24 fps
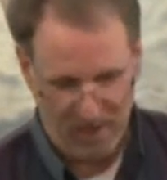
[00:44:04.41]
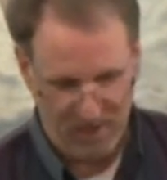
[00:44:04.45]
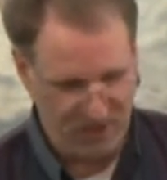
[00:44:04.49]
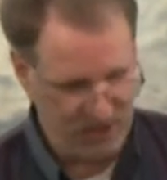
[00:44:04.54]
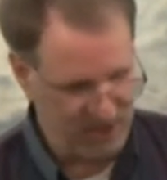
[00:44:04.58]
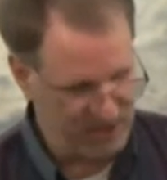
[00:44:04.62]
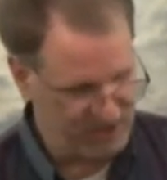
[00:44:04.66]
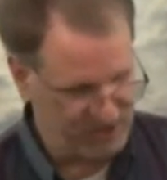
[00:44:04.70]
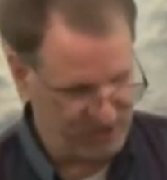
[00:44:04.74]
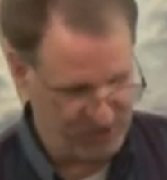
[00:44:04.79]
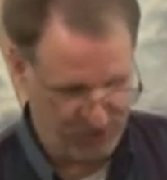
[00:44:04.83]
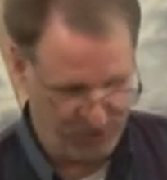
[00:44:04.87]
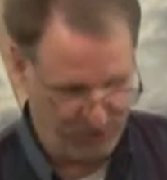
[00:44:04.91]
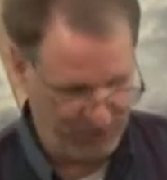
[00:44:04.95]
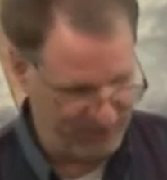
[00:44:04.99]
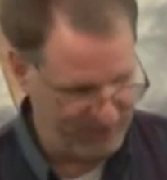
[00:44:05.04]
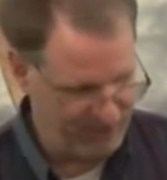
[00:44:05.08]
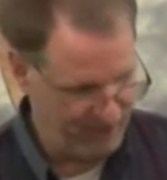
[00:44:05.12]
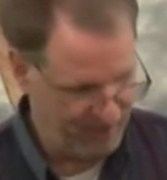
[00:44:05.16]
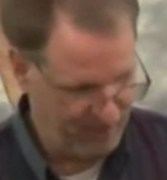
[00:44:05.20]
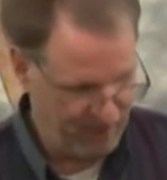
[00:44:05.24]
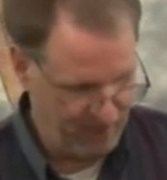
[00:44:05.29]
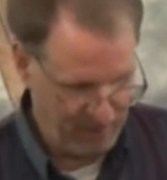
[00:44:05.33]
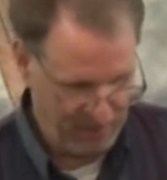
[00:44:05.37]
Just do
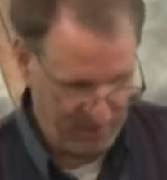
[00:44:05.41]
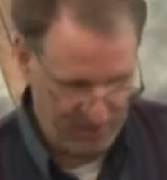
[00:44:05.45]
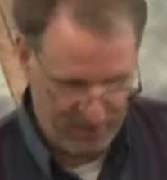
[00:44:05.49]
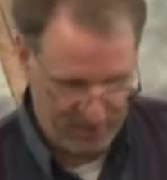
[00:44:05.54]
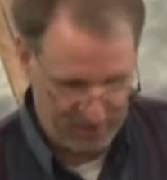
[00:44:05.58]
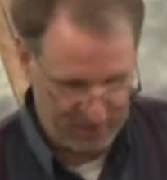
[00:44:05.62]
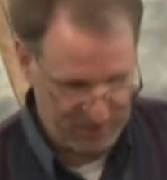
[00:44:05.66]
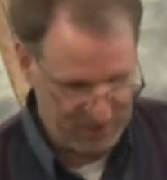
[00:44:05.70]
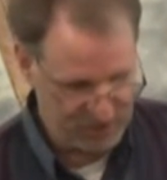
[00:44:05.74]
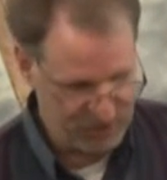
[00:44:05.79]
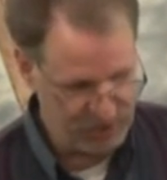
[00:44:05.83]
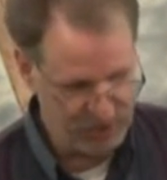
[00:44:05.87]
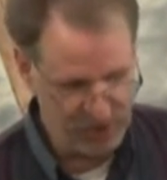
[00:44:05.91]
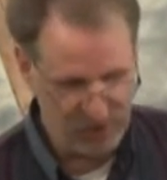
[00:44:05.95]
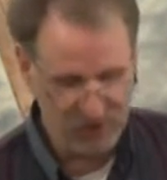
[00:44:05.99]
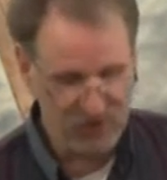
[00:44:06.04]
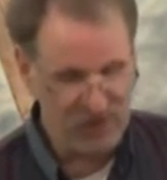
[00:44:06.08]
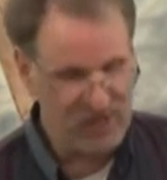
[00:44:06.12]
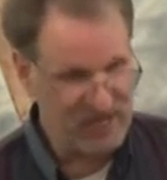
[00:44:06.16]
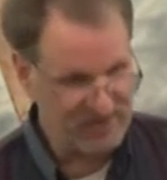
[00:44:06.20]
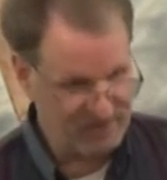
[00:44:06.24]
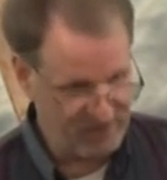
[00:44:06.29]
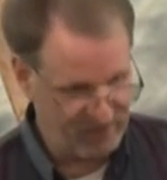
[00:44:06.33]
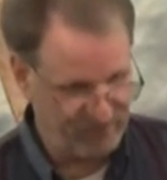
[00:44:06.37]
it. Just do
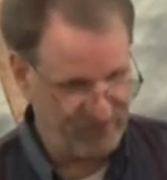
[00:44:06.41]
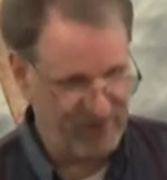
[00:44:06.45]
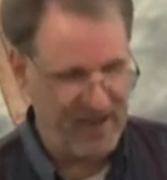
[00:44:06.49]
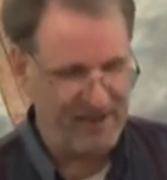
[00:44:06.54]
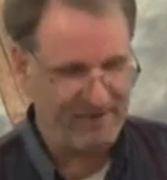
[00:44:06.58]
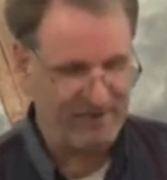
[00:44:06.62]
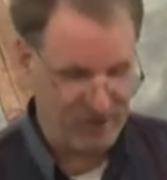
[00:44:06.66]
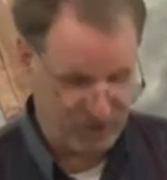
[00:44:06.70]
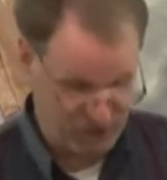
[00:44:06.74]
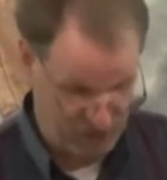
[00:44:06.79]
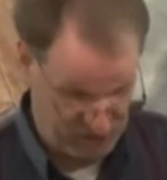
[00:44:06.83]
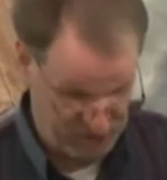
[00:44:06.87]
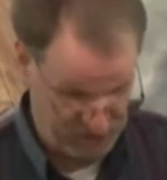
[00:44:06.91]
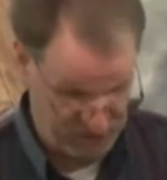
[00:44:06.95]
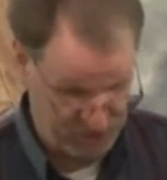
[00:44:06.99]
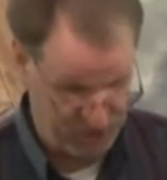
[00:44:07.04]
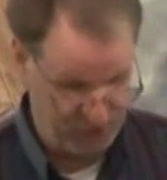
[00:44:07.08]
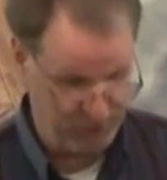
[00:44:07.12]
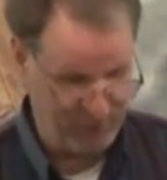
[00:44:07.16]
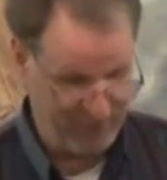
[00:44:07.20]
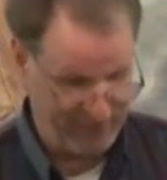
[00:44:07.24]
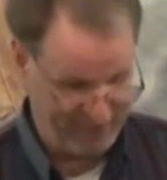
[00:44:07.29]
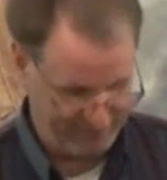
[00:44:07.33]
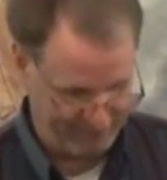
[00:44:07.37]
yourself a favor. Just
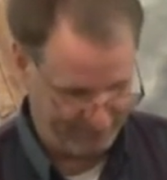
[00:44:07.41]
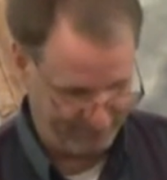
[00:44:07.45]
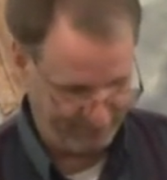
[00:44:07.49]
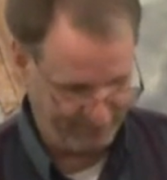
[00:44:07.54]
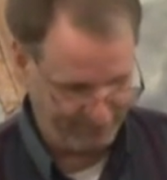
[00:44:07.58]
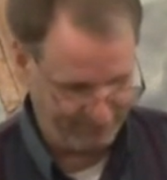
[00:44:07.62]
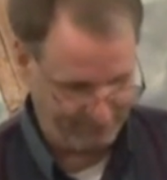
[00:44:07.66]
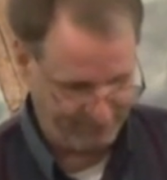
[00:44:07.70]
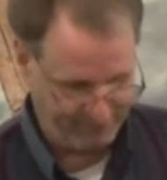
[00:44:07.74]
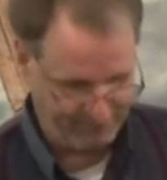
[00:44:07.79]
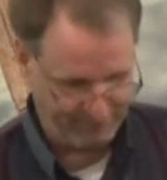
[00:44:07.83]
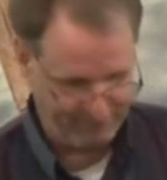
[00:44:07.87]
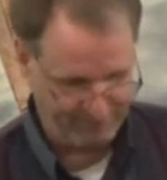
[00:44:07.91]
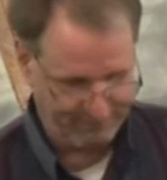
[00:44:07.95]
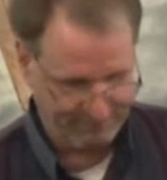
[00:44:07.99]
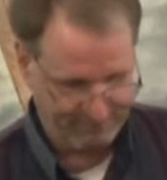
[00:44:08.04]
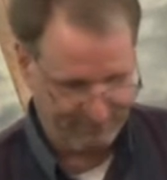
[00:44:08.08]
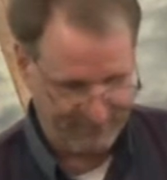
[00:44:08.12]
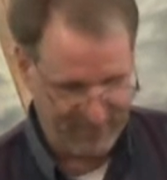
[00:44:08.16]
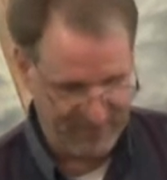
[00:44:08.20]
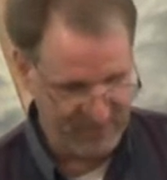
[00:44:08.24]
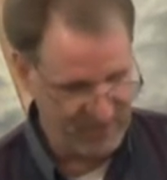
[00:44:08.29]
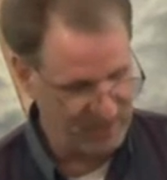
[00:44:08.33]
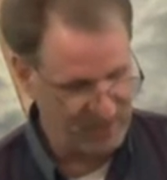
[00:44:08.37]
do it.
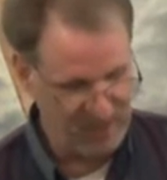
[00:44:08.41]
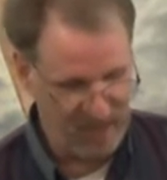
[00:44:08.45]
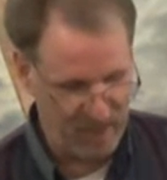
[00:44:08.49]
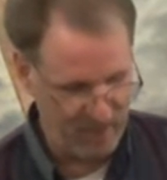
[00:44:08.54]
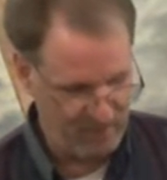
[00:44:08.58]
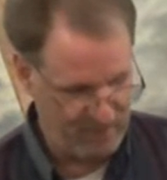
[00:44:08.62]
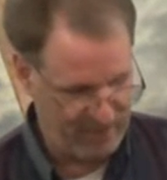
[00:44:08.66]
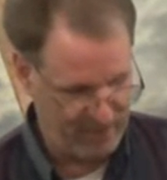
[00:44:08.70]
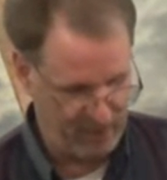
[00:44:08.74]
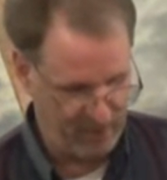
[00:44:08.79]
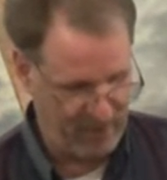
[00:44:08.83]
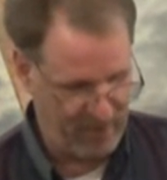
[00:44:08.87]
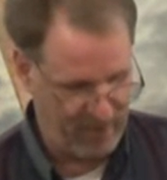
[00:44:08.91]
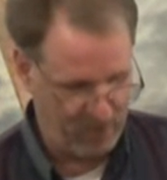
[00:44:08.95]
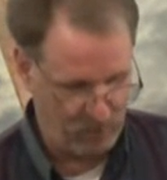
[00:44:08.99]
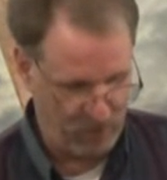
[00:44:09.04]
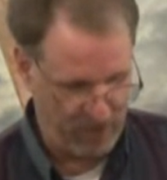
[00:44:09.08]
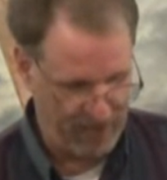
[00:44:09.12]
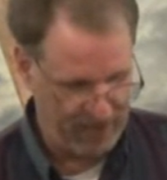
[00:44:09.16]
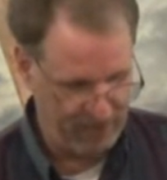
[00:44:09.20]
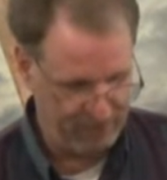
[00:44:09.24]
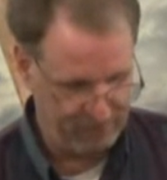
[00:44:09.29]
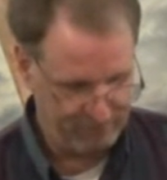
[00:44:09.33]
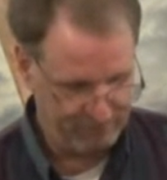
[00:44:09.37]
It's a lot better that
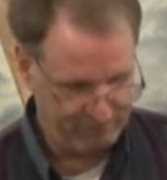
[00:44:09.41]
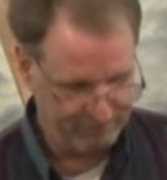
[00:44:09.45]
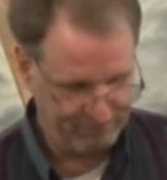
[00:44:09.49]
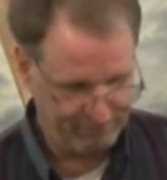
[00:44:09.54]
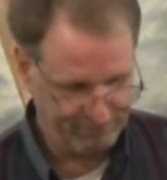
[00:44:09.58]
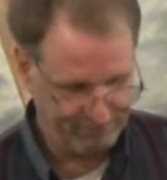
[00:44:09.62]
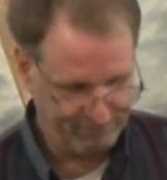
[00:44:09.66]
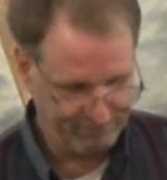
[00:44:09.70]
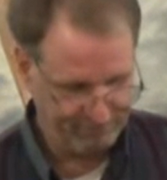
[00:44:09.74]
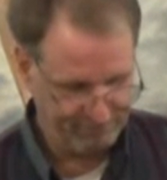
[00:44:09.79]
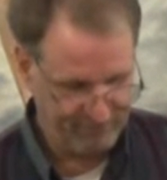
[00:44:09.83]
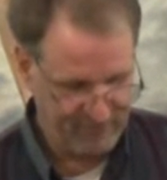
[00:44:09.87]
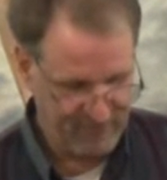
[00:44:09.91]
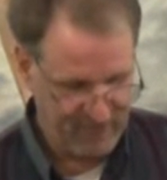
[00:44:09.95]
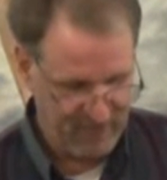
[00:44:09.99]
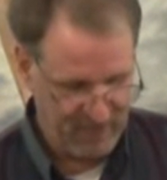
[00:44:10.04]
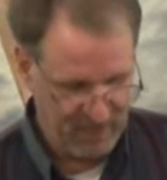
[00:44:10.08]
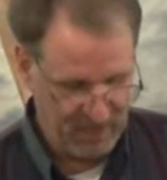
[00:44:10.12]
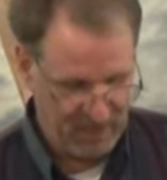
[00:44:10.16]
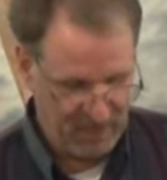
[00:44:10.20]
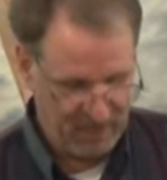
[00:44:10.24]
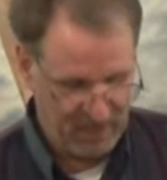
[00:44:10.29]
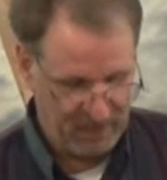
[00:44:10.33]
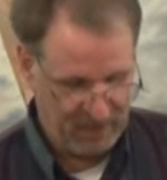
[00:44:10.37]
way.
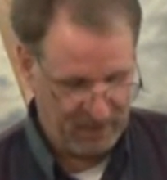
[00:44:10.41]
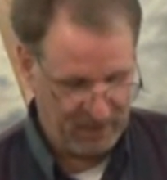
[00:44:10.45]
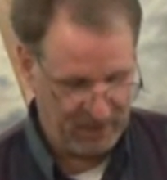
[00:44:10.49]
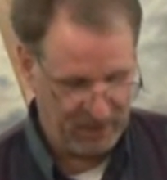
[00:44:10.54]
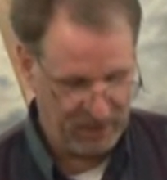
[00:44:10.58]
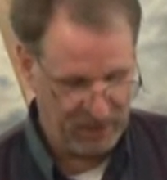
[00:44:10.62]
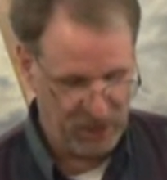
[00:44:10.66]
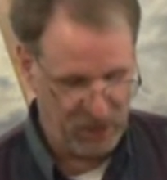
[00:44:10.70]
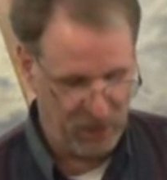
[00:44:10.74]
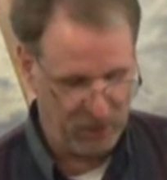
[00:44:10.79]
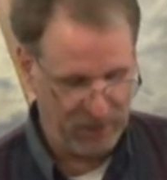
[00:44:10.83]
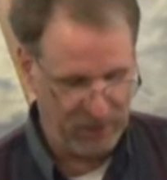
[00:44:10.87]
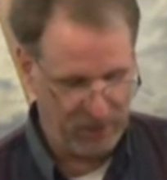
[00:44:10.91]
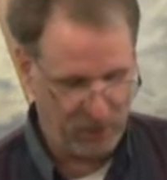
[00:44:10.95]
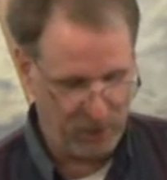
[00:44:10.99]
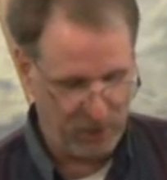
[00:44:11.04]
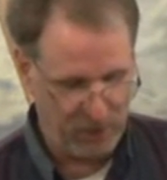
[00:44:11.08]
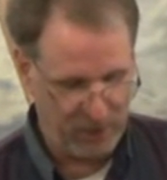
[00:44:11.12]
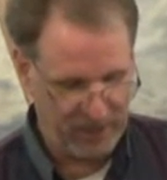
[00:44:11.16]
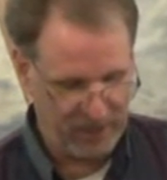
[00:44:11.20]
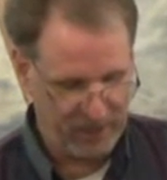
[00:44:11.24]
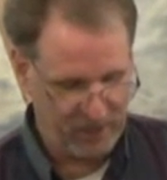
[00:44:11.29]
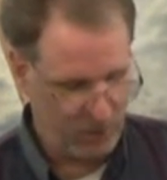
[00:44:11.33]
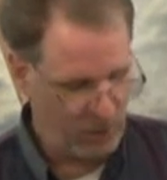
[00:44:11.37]
You know, in
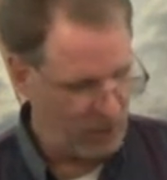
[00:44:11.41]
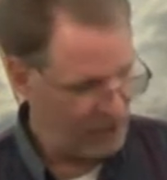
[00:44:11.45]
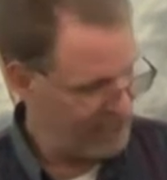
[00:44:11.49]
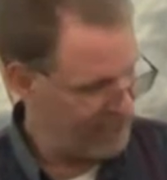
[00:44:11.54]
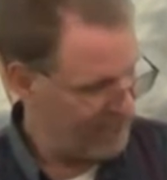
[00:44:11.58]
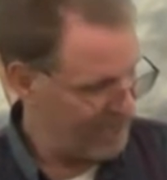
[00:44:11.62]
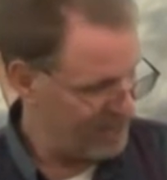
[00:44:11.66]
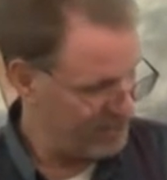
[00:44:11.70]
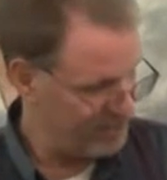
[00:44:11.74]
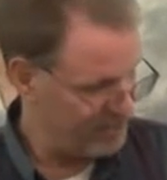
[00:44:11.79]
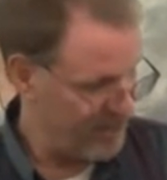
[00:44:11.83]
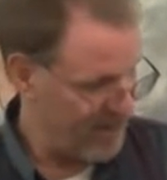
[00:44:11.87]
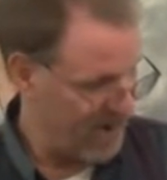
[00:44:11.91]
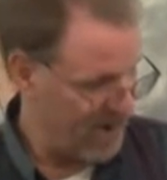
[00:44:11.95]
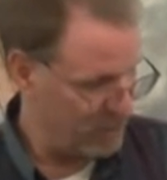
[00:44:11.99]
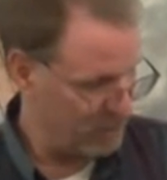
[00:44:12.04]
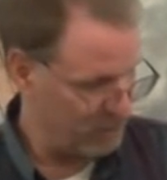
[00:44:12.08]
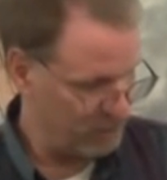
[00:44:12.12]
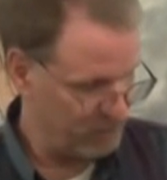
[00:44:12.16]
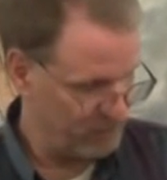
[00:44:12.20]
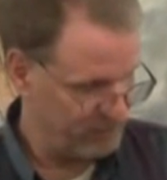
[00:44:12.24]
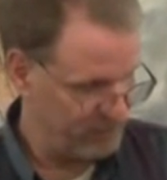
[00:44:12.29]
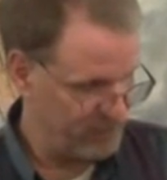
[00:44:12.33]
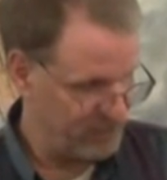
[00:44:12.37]
order to have
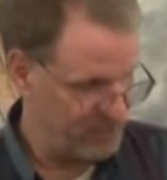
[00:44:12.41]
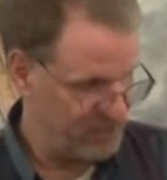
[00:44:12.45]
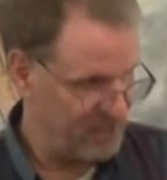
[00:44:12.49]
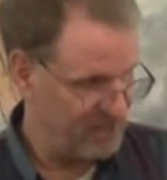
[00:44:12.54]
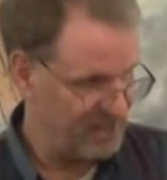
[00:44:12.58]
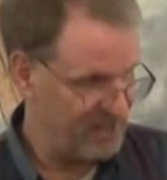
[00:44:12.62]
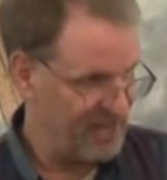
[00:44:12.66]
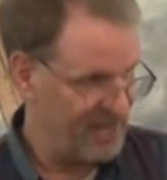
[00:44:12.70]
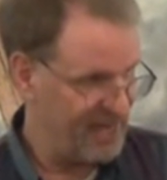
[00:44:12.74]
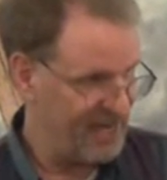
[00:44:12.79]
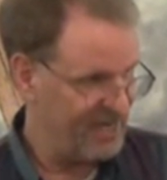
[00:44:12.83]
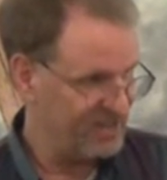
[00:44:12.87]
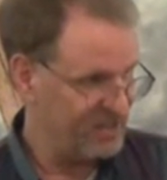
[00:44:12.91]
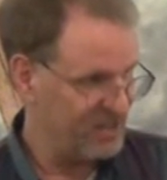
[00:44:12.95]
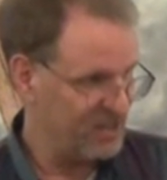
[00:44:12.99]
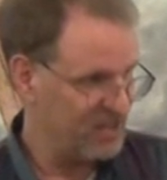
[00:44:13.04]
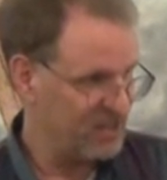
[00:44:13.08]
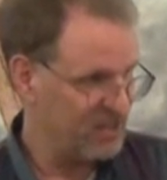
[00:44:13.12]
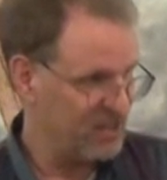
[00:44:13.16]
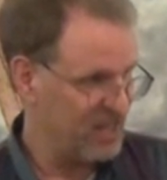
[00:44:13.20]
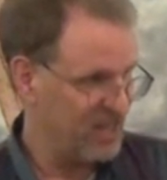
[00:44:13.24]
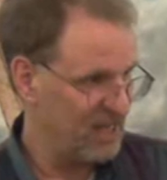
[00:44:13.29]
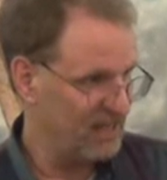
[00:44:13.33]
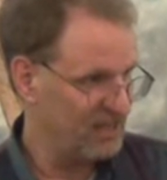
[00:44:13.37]
power over sin, the
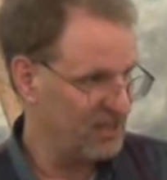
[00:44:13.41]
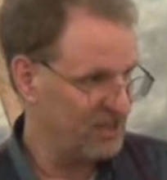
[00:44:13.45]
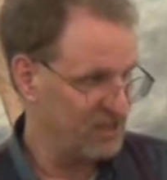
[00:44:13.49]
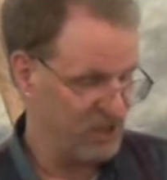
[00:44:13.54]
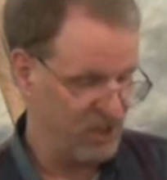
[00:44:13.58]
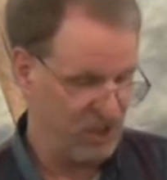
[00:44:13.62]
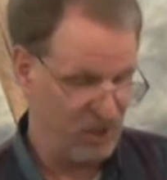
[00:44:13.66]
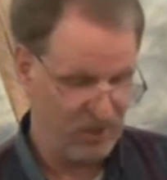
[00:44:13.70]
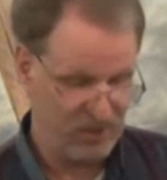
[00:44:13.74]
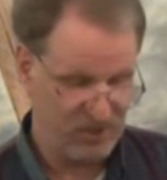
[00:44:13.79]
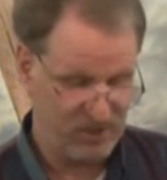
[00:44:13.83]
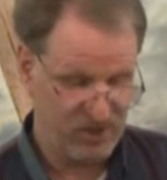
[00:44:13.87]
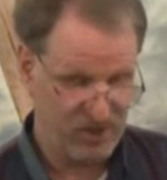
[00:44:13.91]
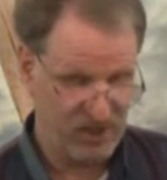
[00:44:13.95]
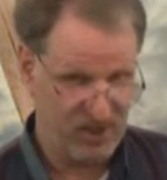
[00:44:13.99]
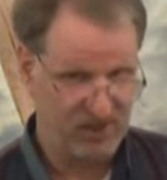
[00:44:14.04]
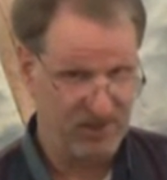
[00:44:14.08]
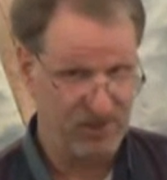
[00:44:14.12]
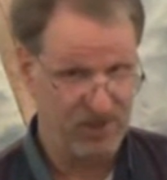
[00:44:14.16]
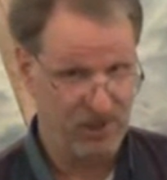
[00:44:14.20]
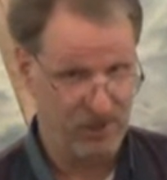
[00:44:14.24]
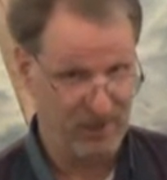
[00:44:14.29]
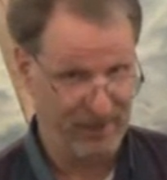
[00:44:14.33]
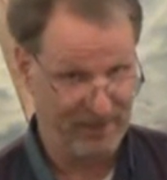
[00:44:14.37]
easiest thing to do is
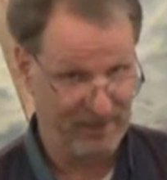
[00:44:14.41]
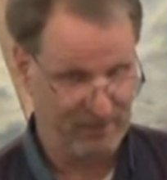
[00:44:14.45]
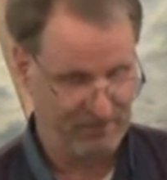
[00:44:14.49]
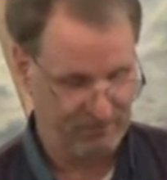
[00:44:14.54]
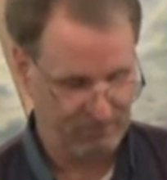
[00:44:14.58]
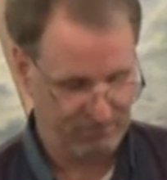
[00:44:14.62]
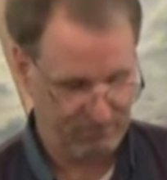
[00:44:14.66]
just do it.